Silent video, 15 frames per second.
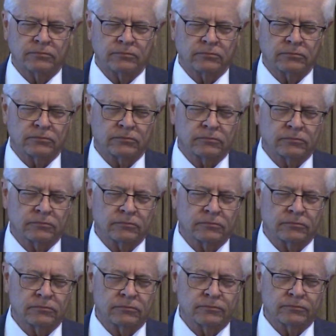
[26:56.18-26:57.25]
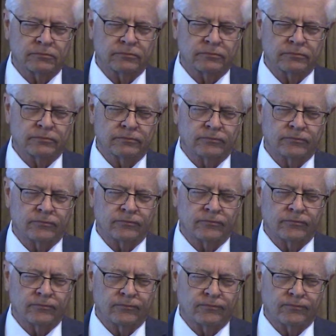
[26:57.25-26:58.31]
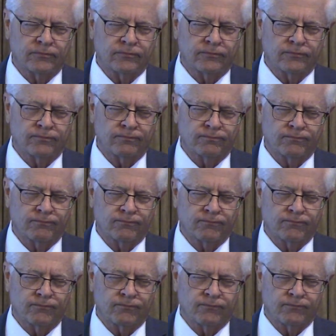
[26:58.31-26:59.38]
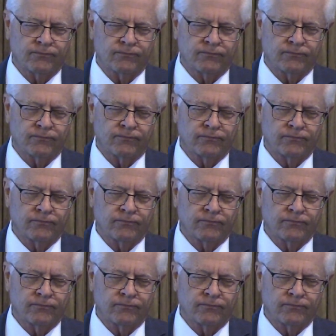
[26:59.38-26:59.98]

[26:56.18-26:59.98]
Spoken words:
(silence)